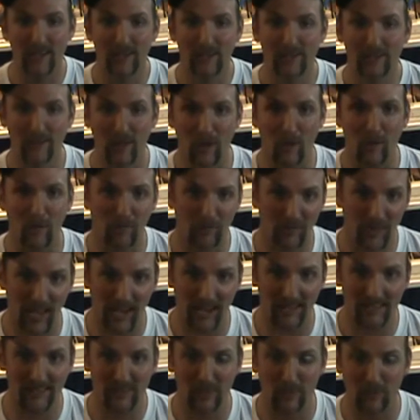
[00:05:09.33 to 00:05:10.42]
So that
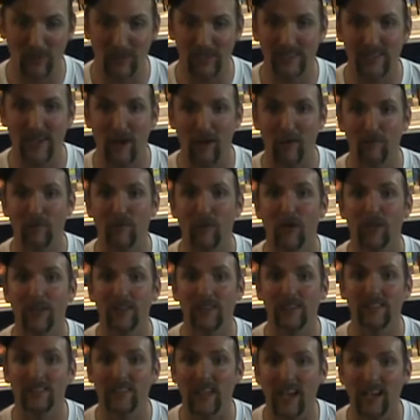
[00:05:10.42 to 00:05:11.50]
is the only downfall of
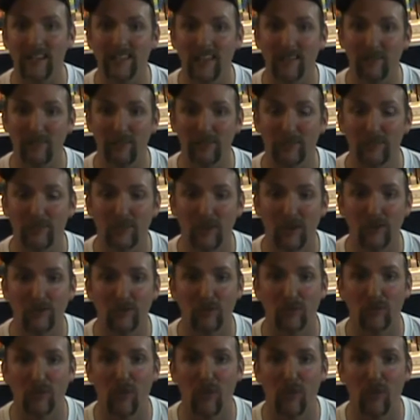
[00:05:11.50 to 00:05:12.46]
these guys having such